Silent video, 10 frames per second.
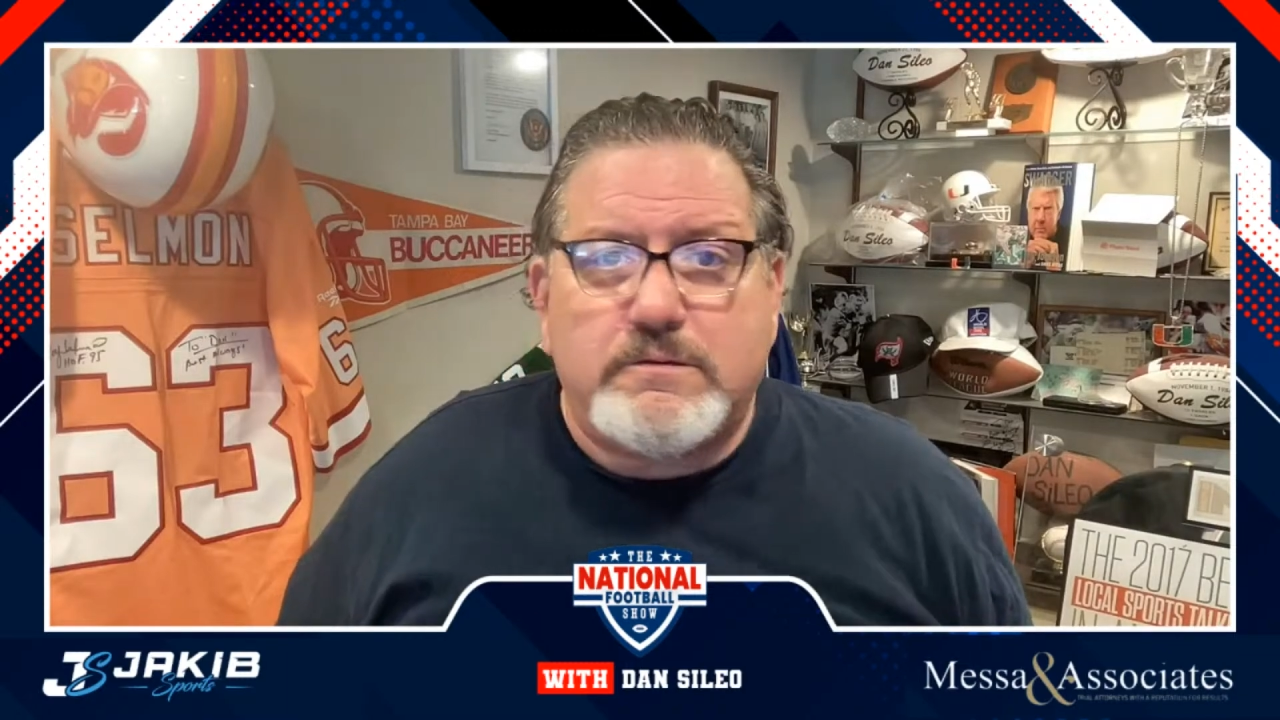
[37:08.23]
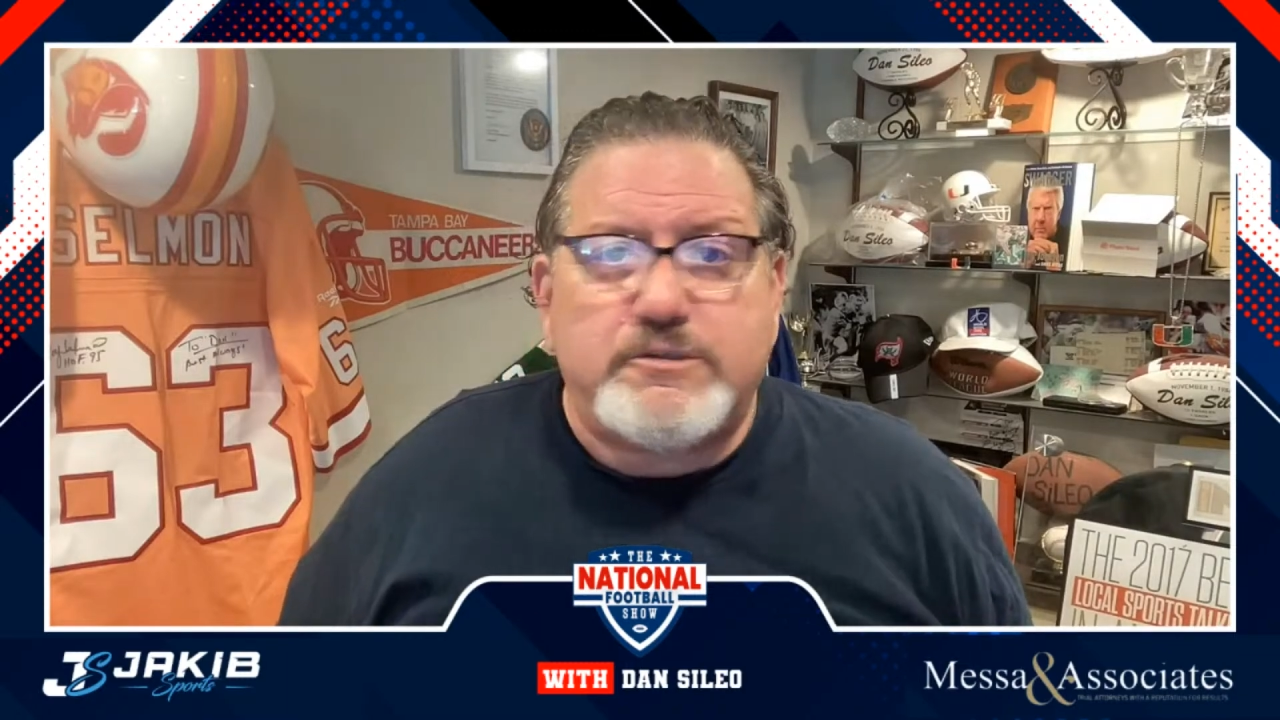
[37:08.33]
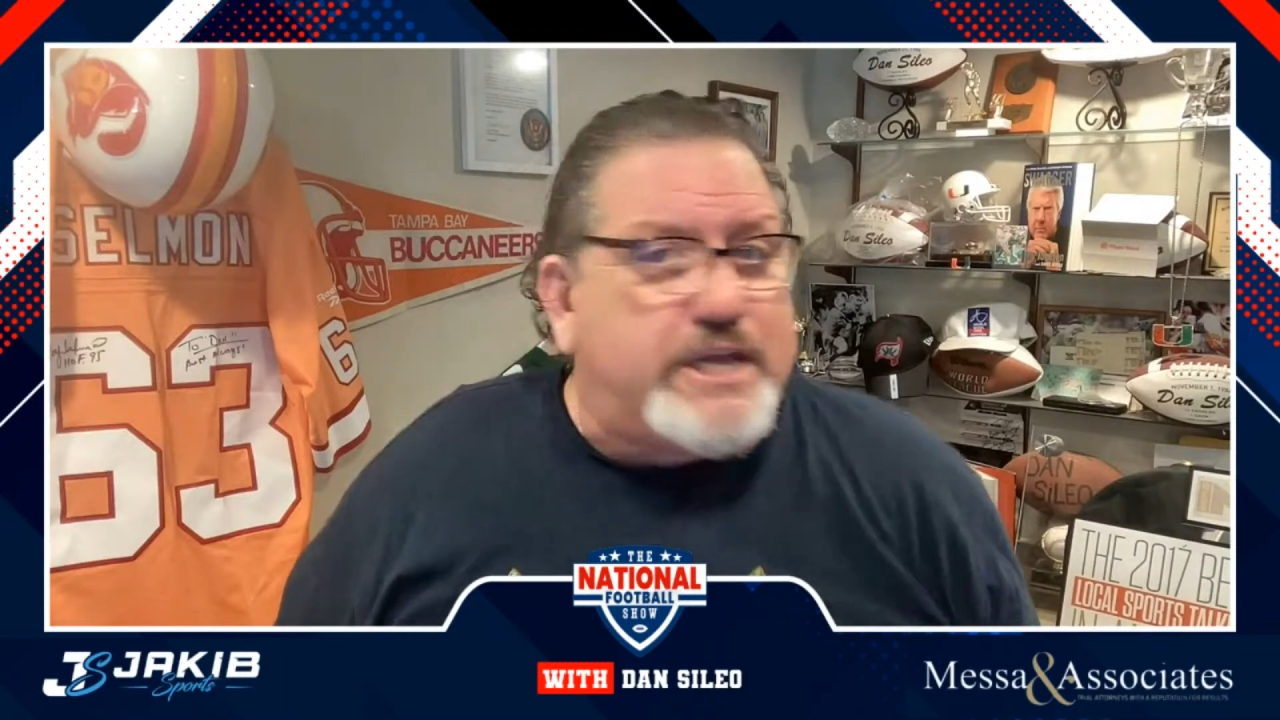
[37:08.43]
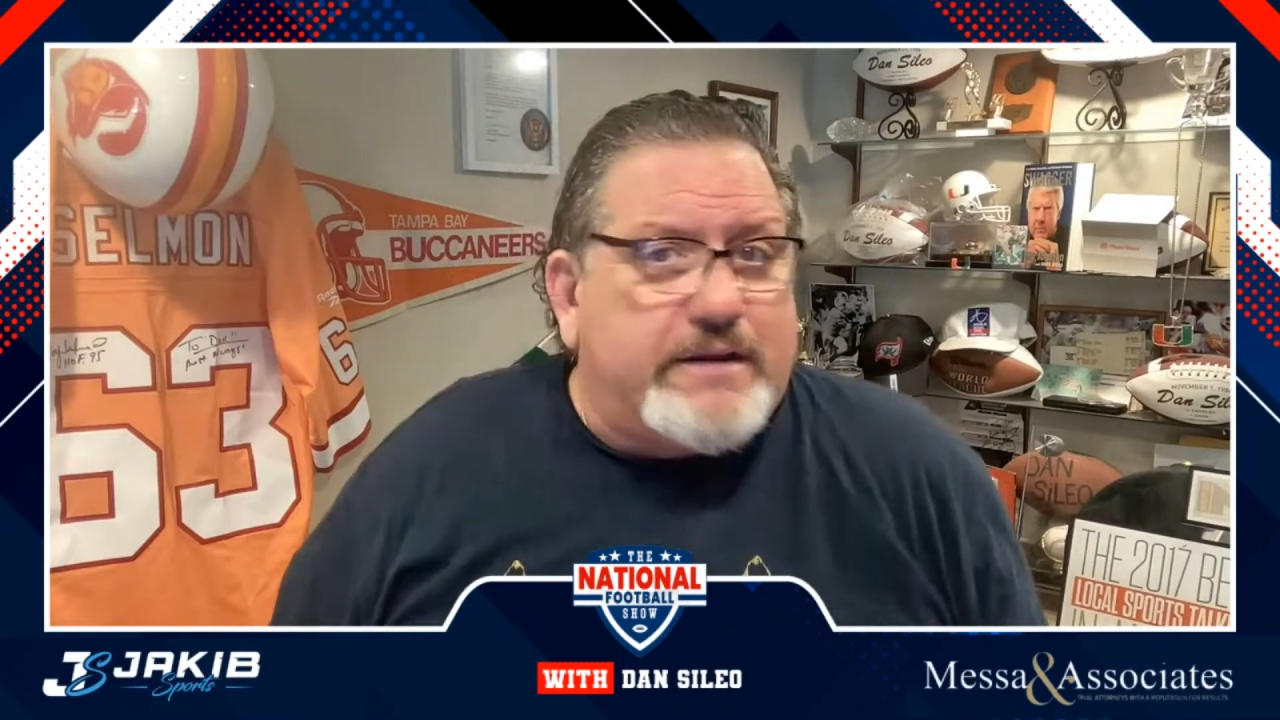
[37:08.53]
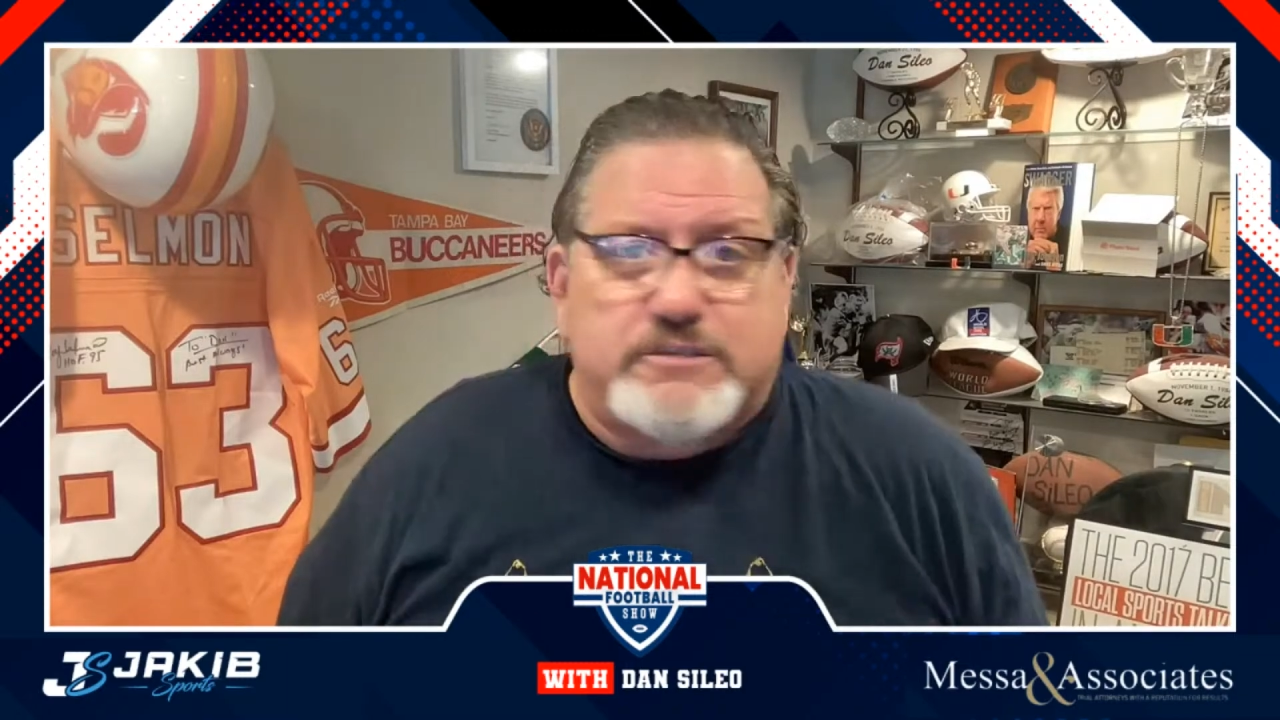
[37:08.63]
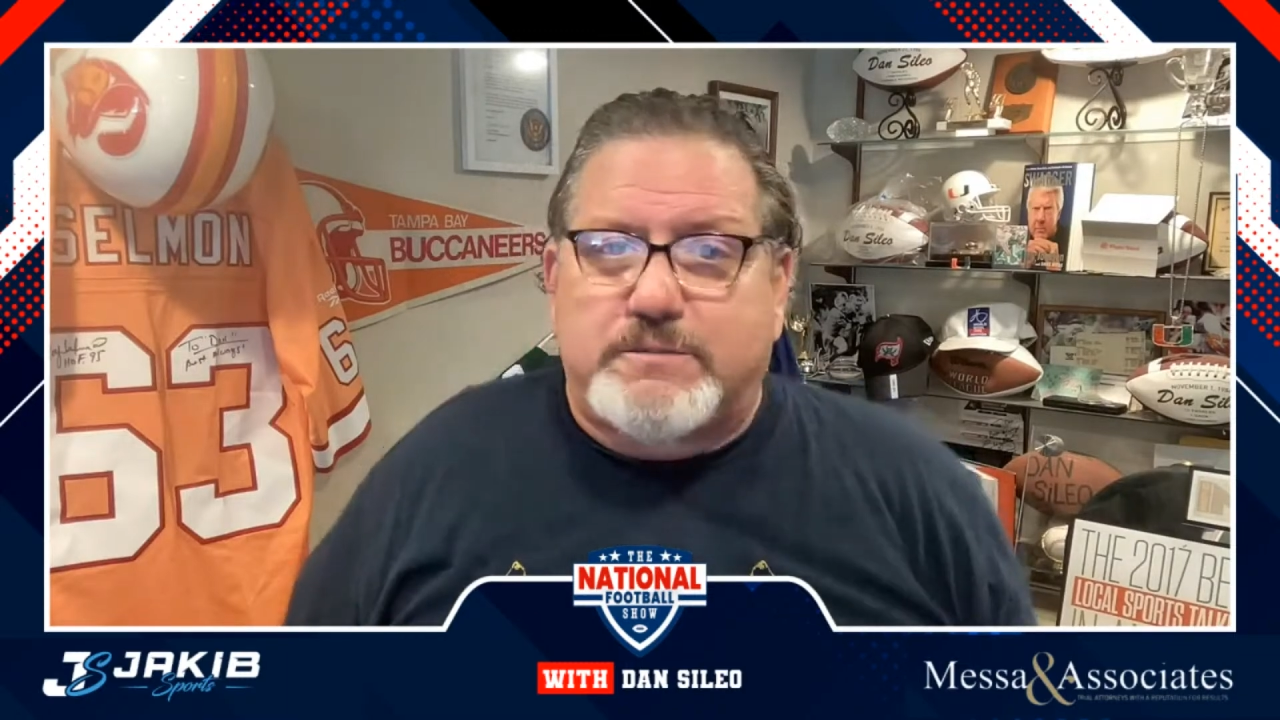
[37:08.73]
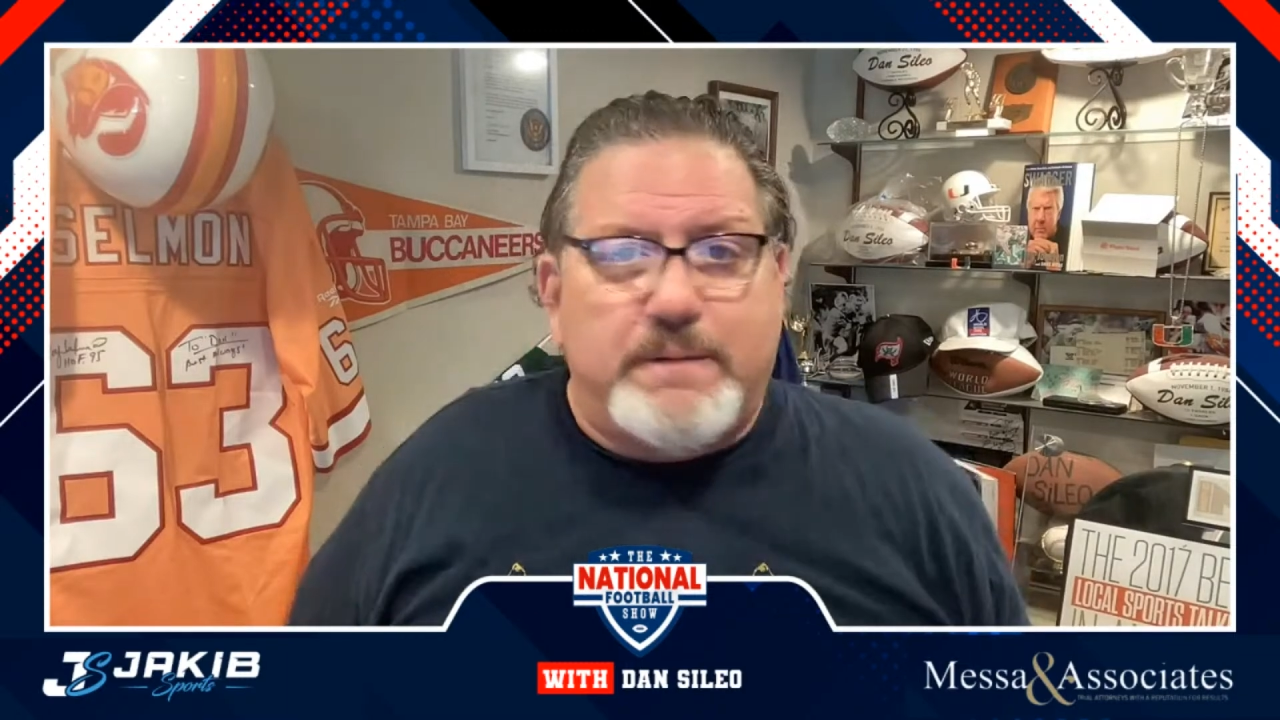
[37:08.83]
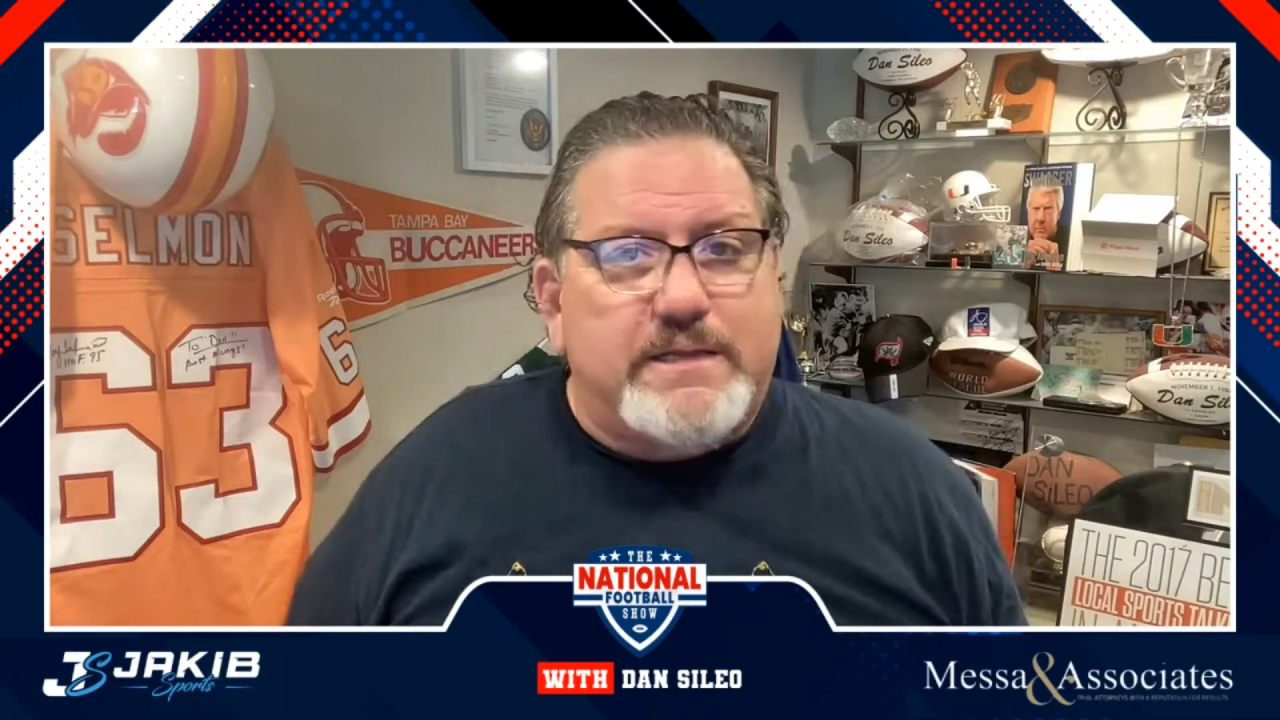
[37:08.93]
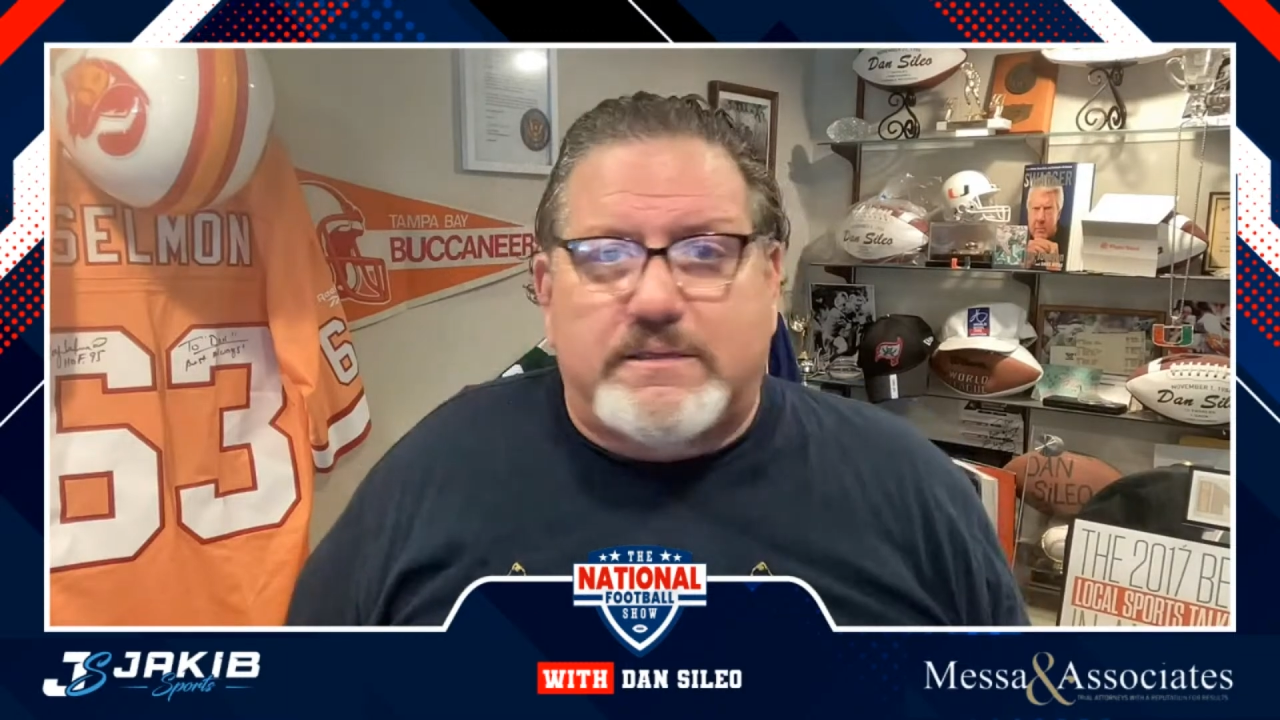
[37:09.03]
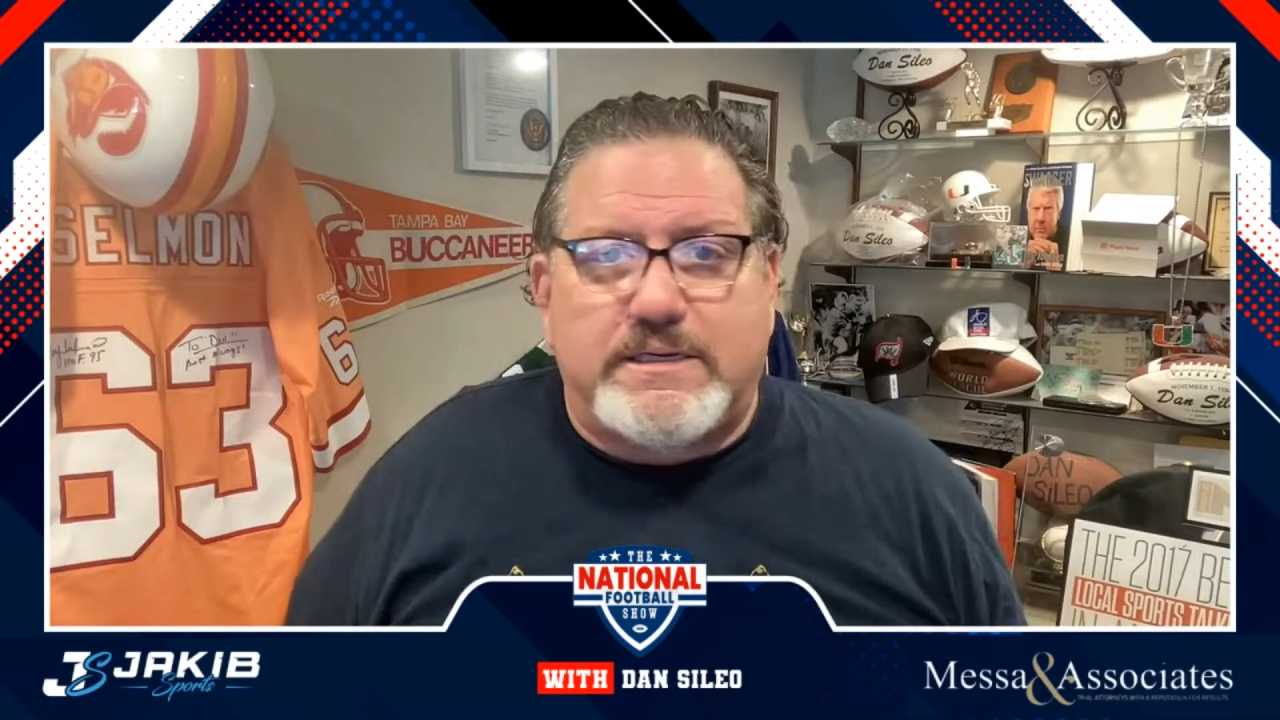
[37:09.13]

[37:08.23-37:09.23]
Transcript: Geno Smith